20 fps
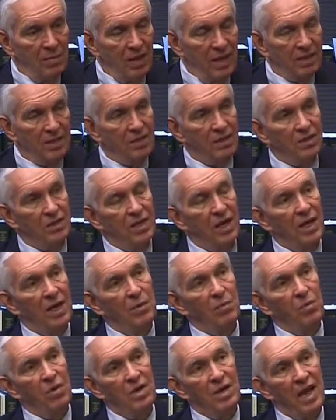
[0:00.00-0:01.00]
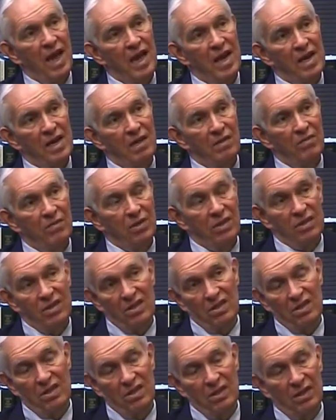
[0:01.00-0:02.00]
That's the time we added, for
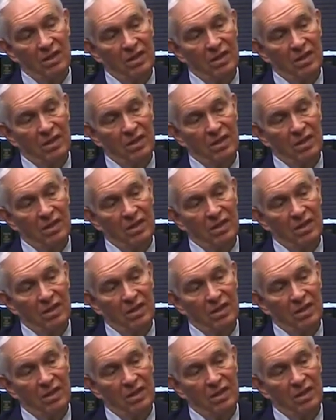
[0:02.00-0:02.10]
instance,